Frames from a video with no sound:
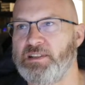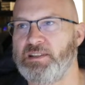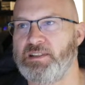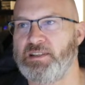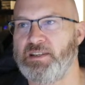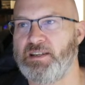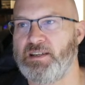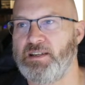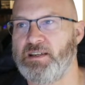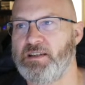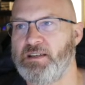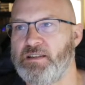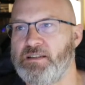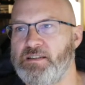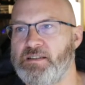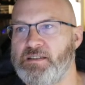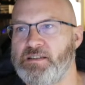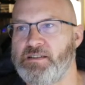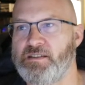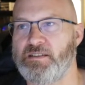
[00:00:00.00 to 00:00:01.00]

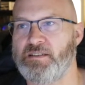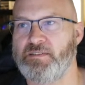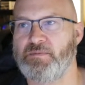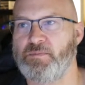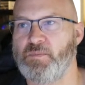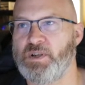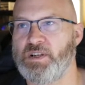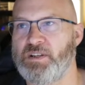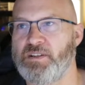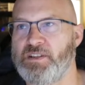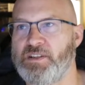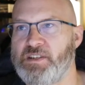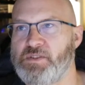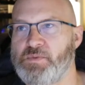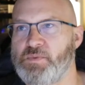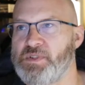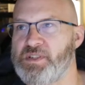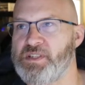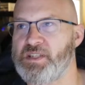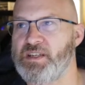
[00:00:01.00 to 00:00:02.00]
and one of these
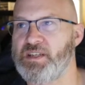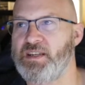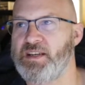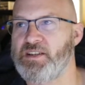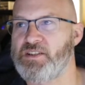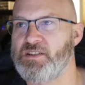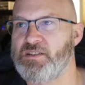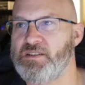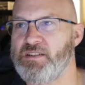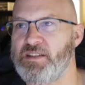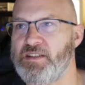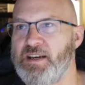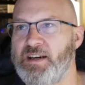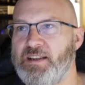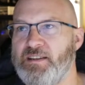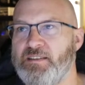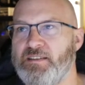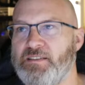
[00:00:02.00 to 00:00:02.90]
was the connection to that.